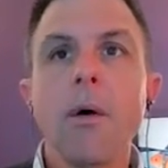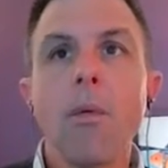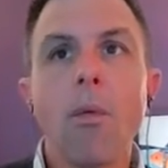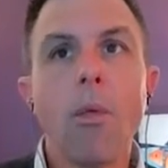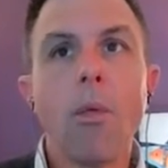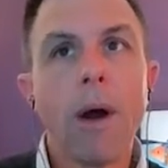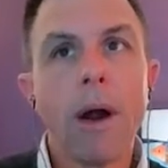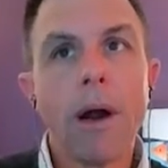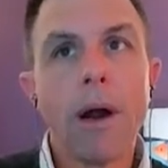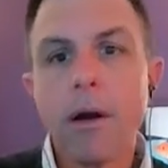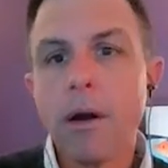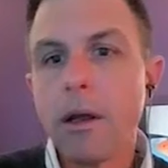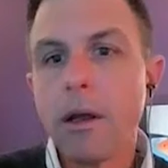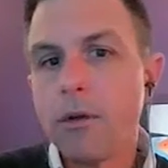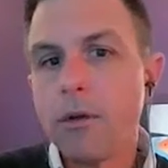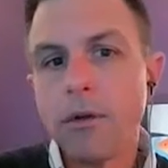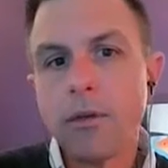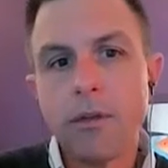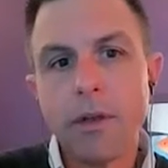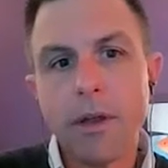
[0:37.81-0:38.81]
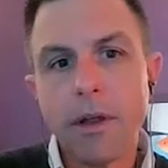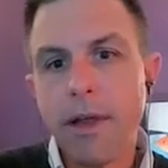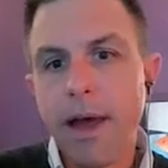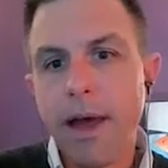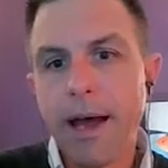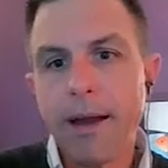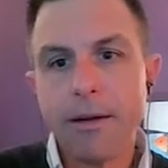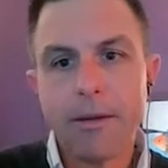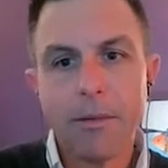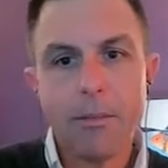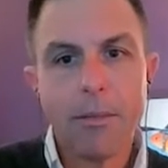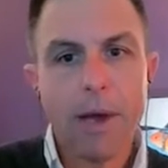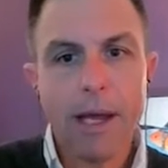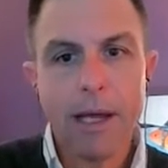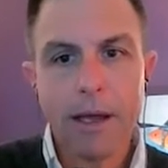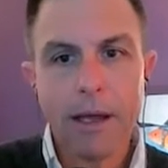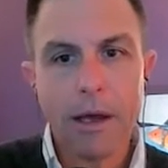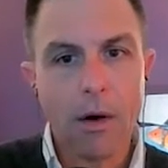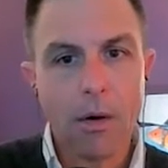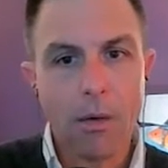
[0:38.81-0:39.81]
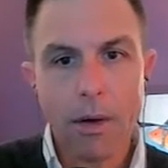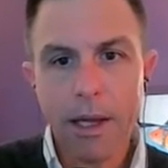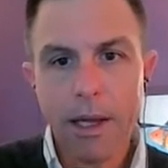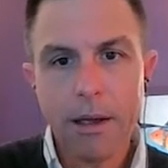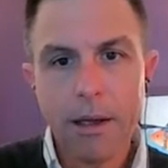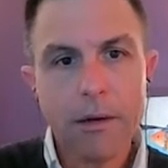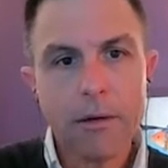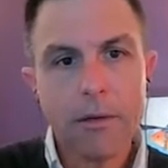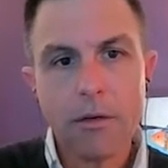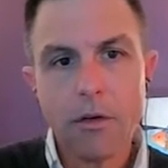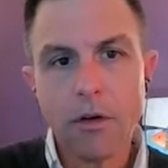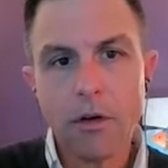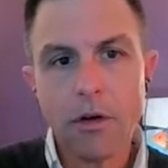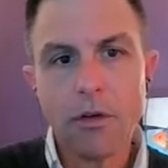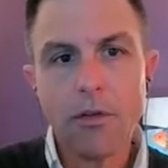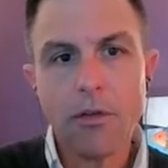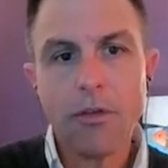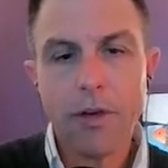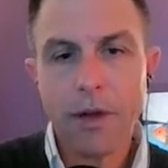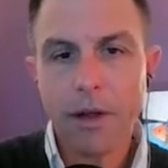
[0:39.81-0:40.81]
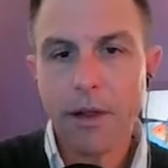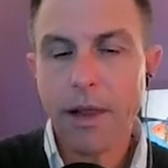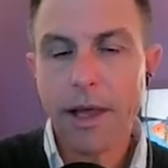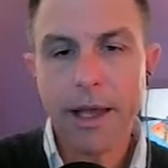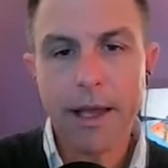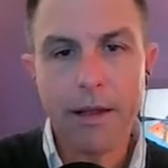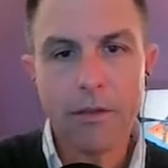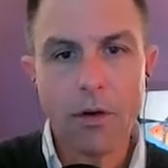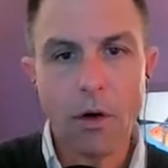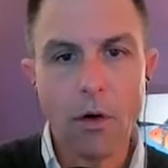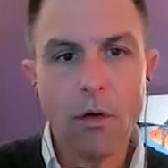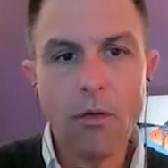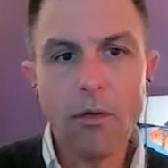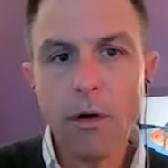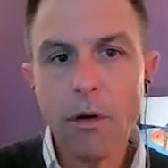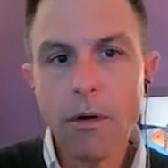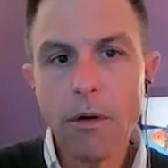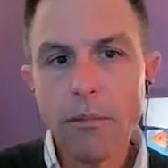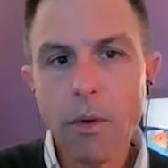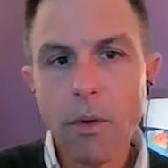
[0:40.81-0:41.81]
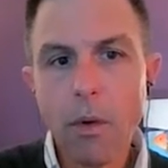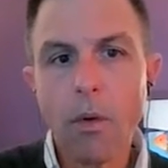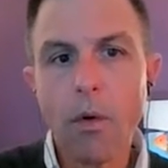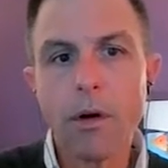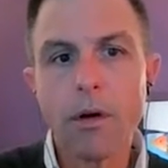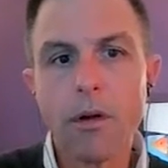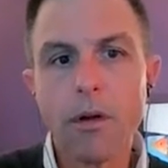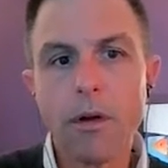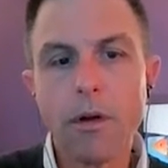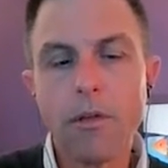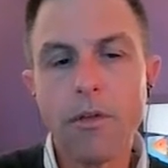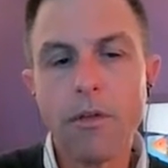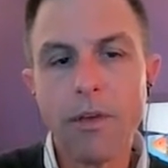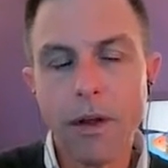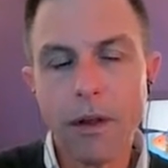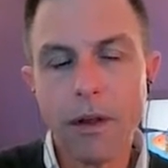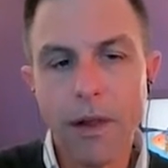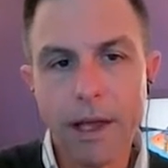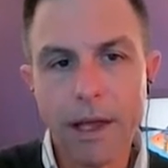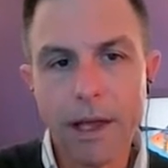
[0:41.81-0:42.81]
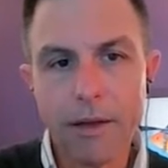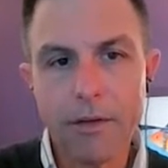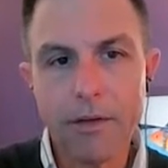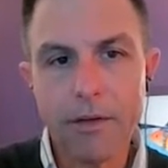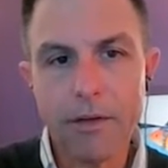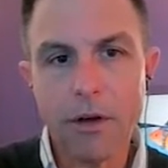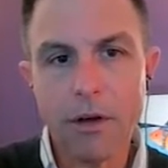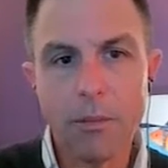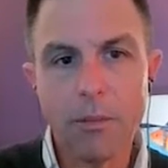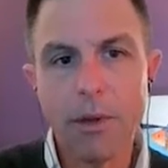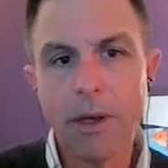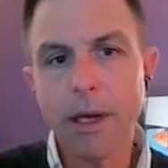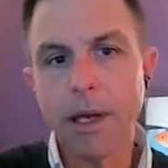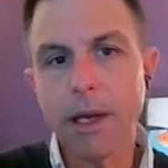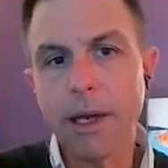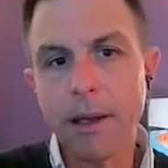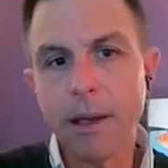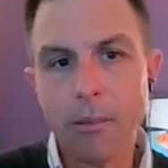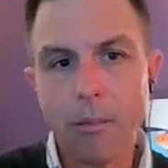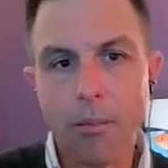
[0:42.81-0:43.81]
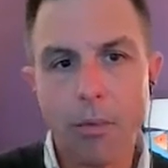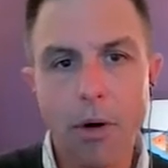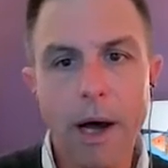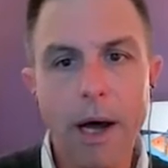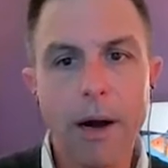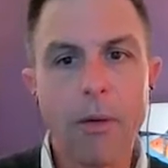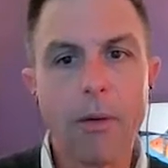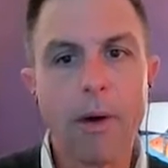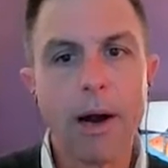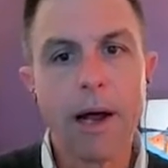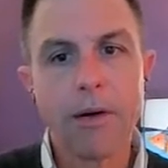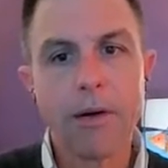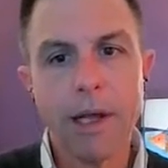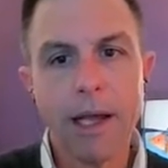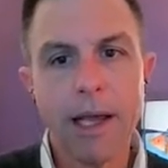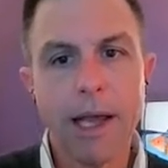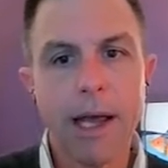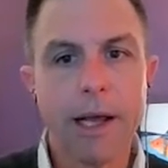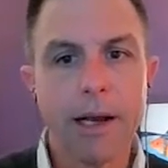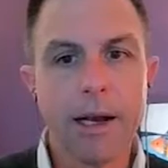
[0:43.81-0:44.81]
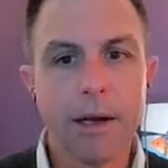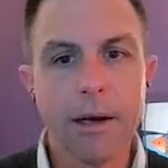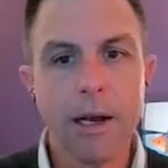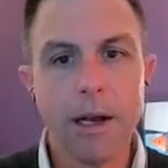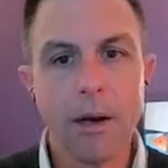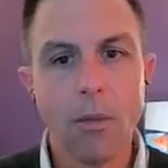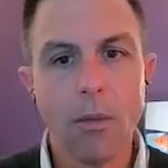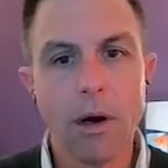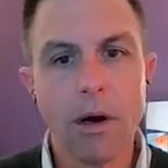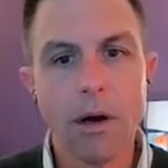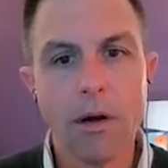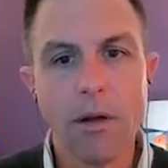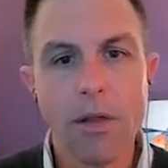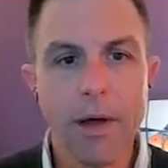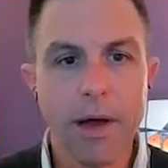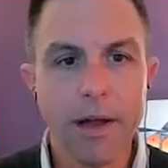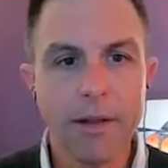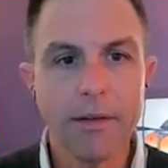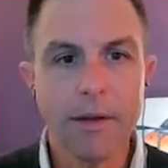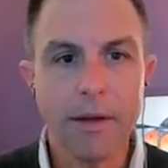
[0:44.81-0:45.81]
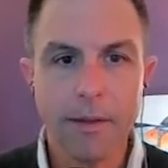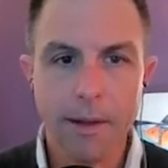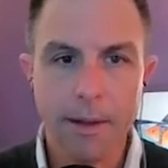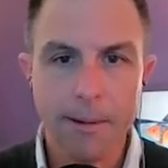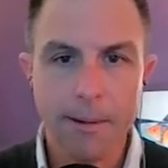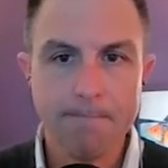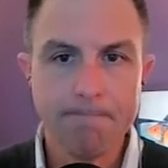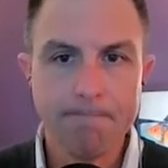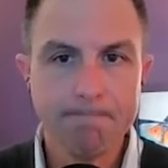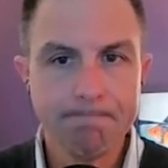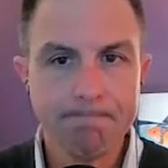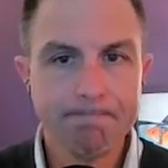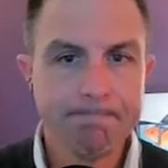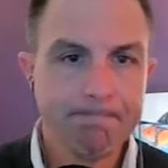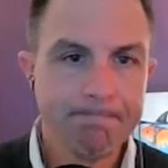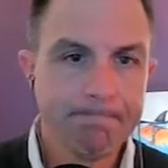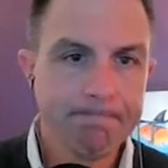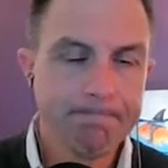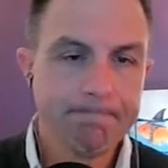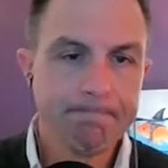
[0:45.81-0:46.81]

Where do you see that debate going? Do you feel like it's over or do you feel like it's going to be brought around again? And, and what are your thoughts on that? I